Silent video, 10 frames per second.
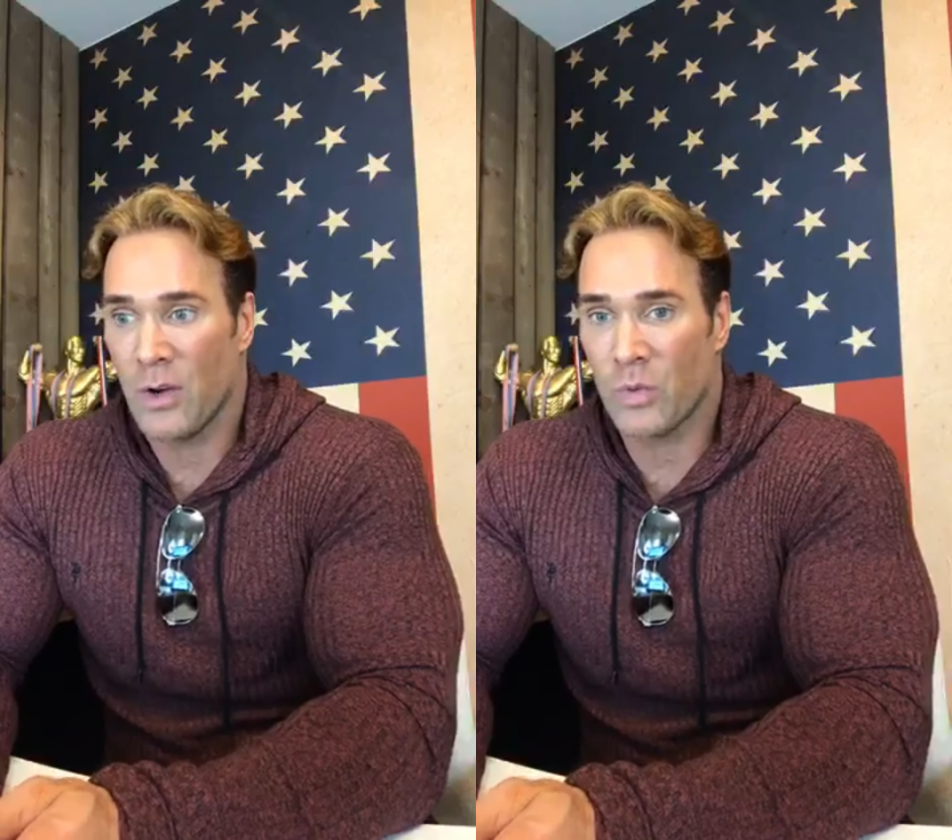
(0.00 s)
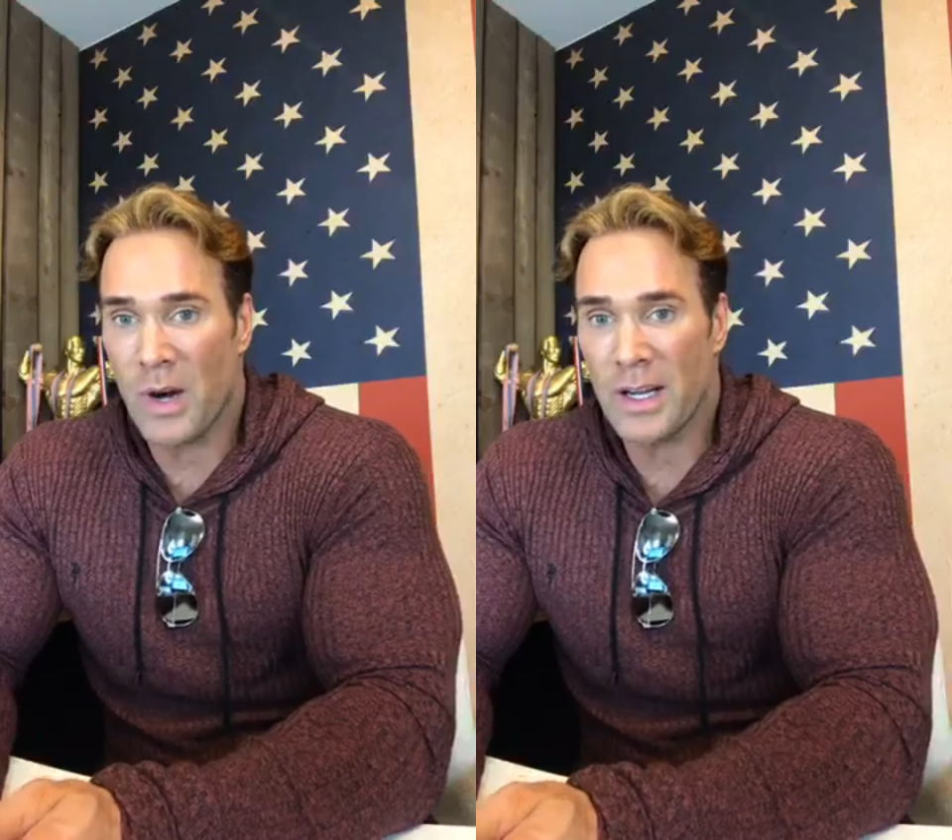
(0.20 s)

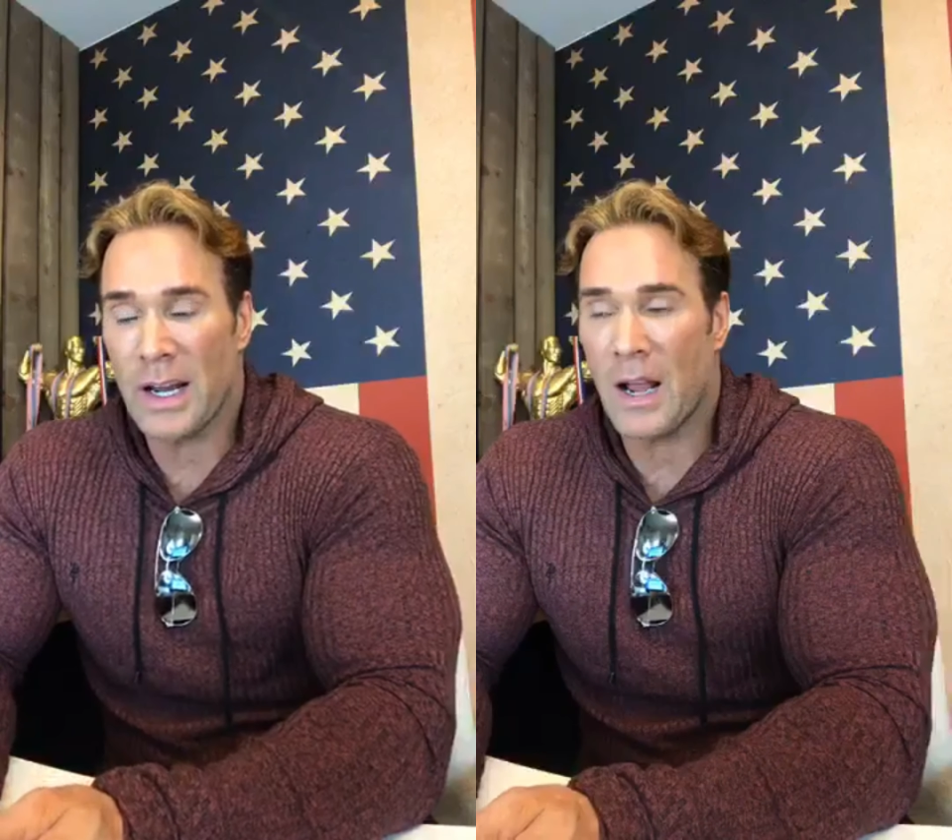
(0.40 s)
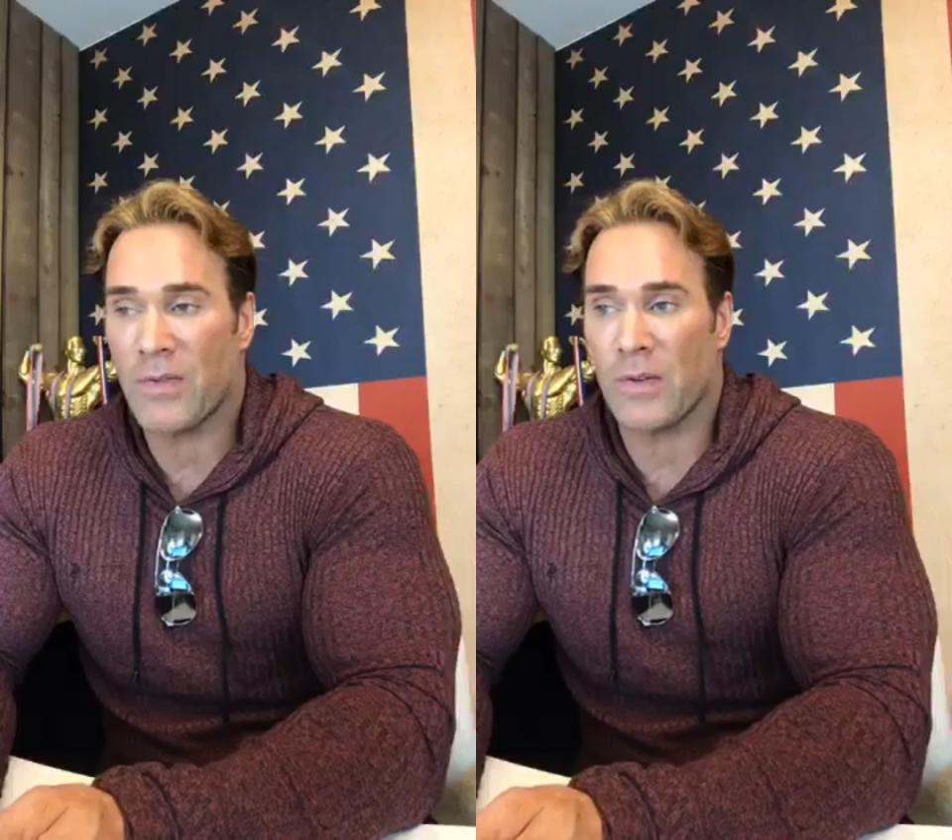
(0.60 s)
Right
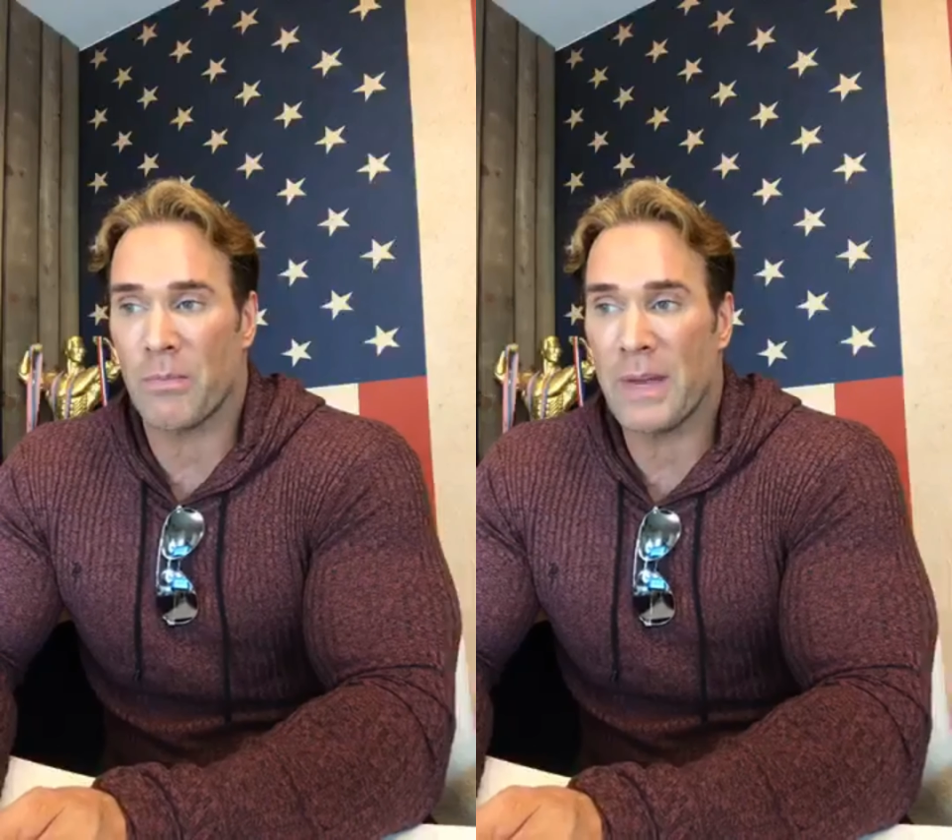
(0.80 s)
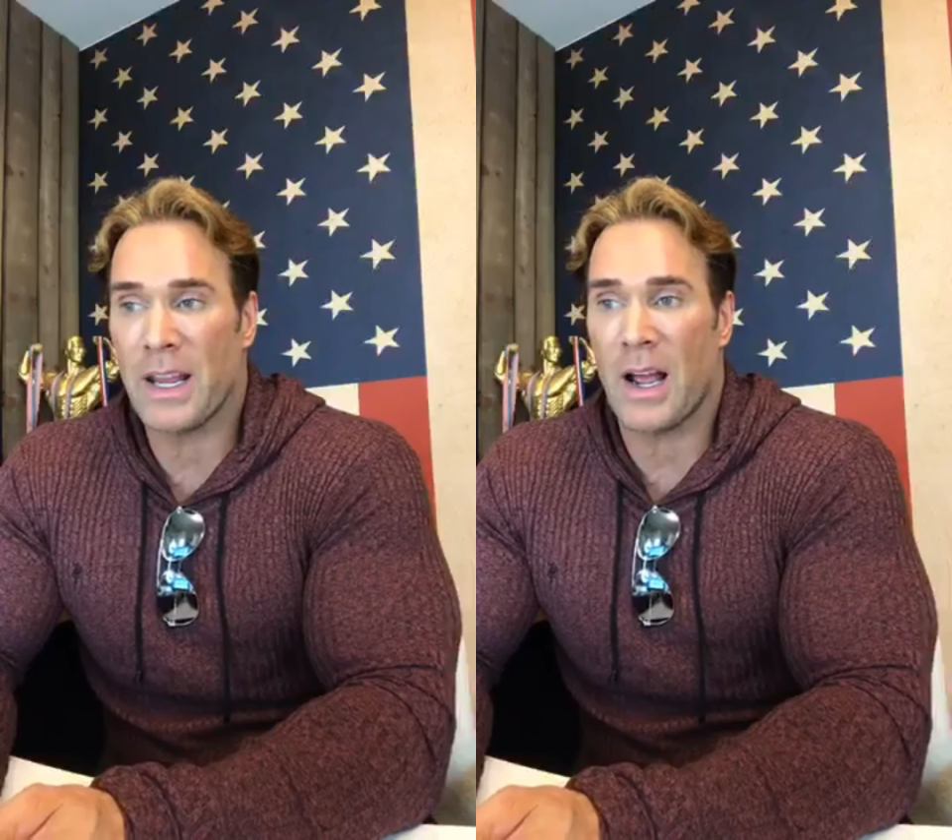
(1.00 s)
now, for
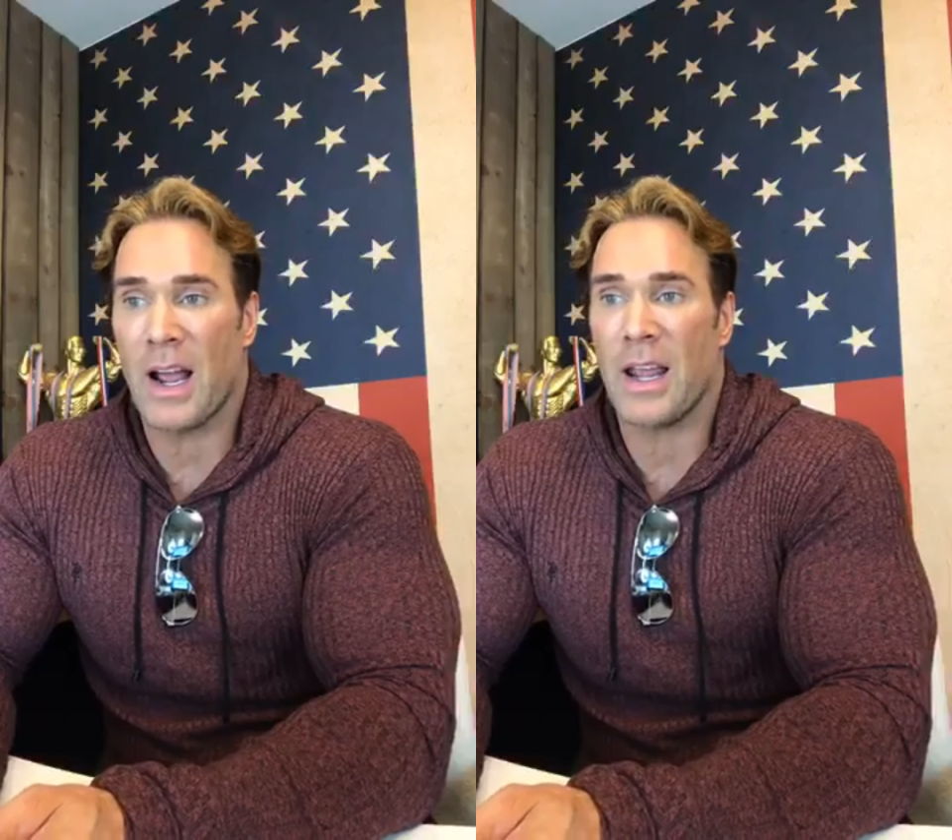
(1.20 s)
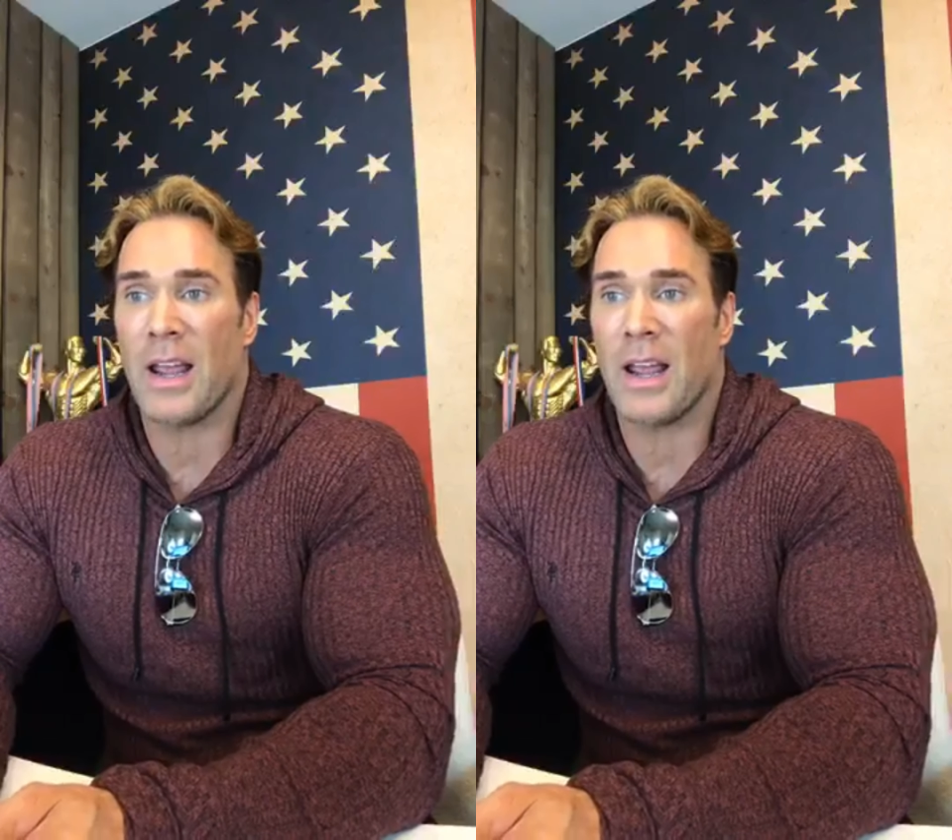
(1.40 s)
me, I